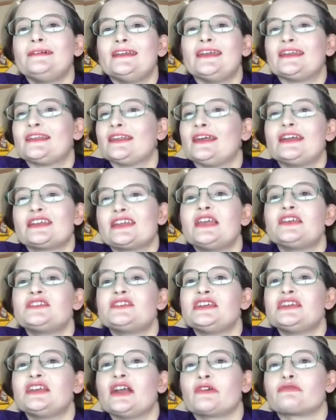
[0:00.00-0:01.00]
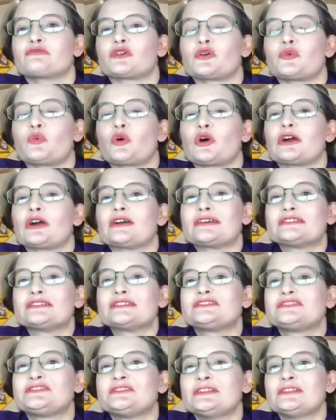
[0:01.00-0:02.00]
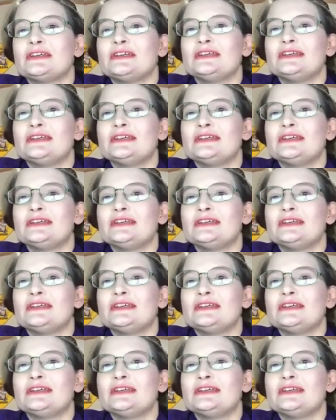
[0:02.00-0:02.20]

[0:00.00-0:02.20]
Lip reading: in like 1,800 words.